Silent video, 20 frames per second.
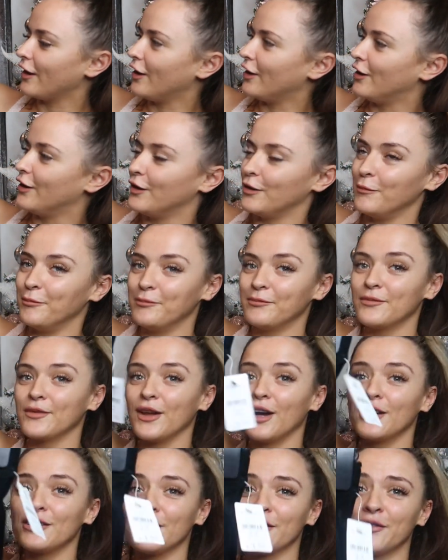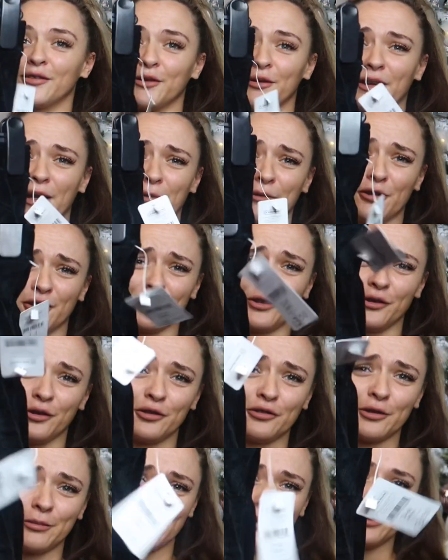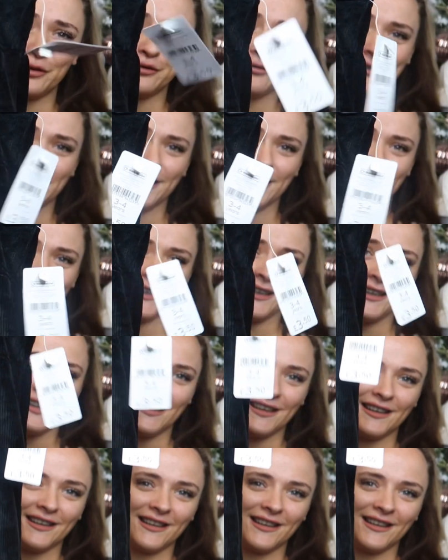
Um, I just thought they were adorable, really.